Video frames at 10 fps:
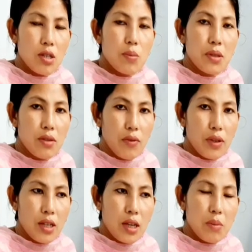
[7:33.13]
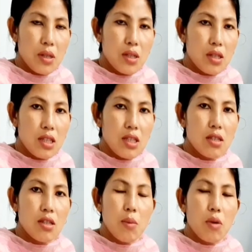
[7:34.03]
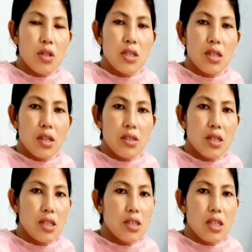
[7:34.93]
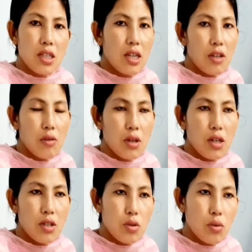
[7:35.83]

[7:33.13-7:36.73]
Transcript: specific. Since the body structure is irregular,